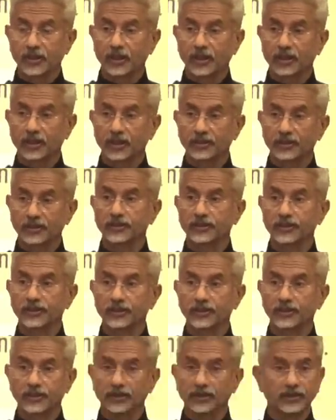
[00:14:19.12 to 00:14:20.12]
in
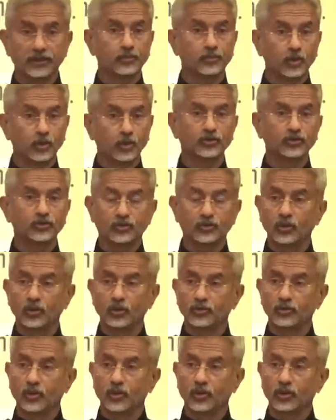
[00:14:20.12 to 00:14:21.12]
the post-Cold
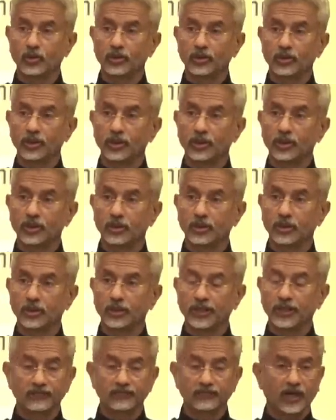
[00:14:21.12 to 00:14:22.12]
War
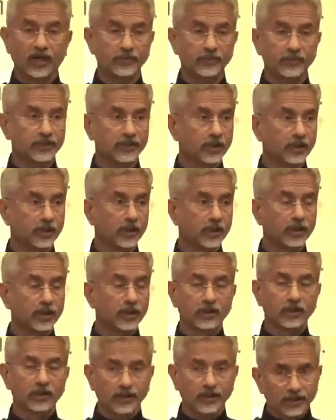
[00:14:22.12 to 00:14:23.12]
environment,
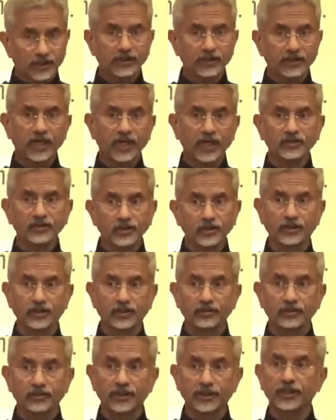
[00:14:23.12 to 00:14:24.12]
recognizing
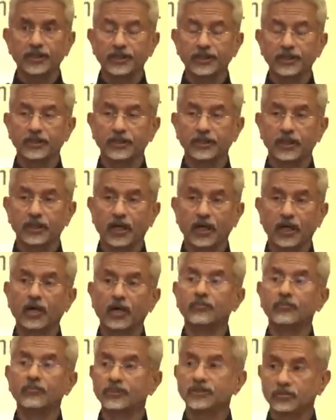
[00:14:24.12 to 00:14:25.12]
really how
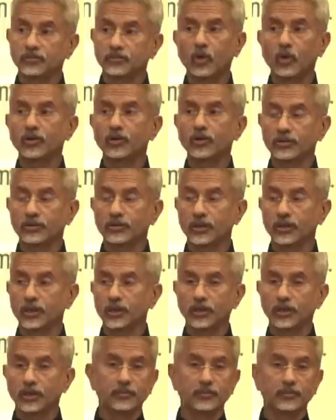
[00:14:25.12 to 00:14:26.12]
much more
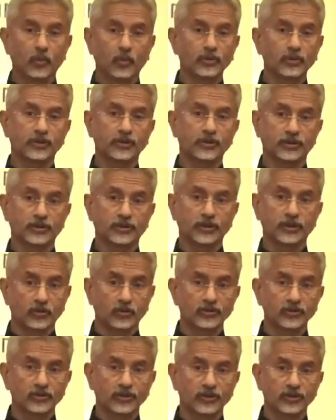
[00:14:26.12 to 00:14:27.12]
important and
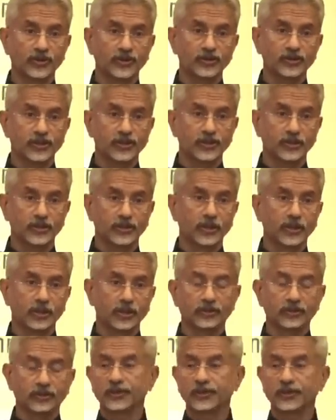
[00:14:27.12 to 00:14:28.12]
consequential
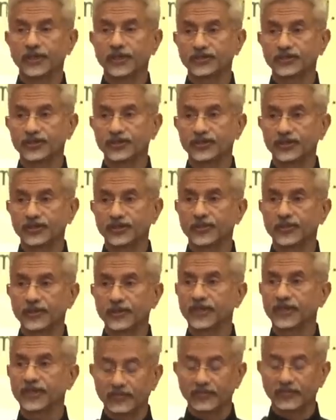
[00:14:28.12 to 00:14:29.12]
that relationship had
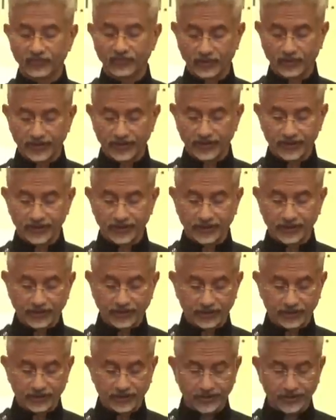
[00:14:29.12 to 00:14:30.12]
become for Indian
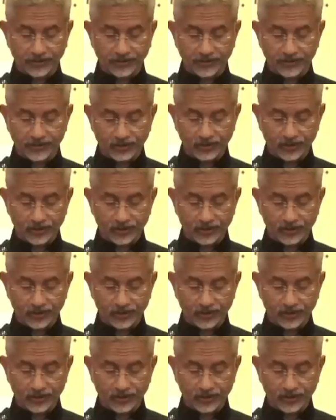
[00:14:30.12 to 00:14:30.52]
national interest.